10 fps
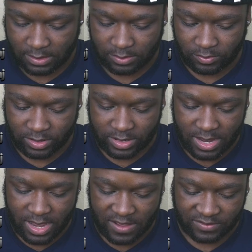We're going to
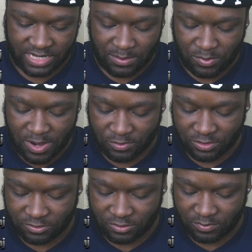have Simon Property
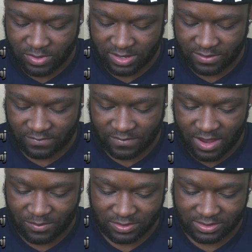Group make up
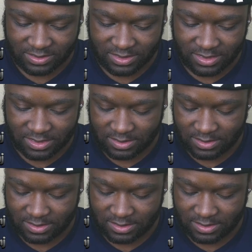5%.